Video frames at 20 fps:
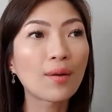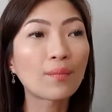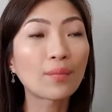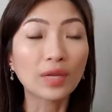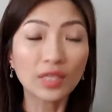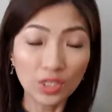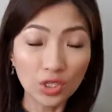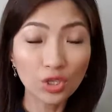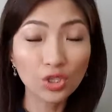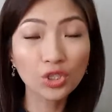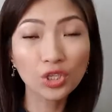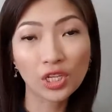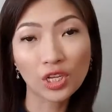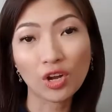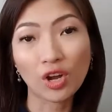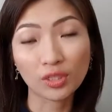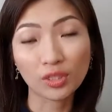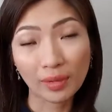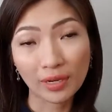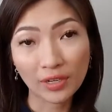It's usually
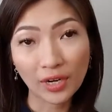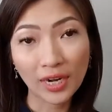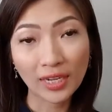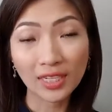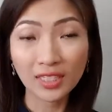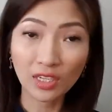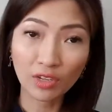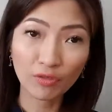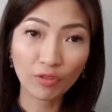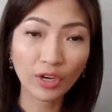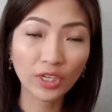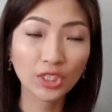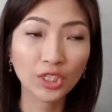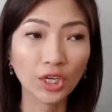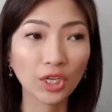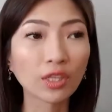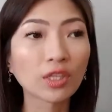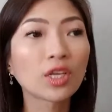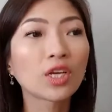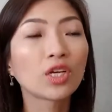caused by dryness and
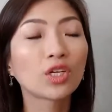friction.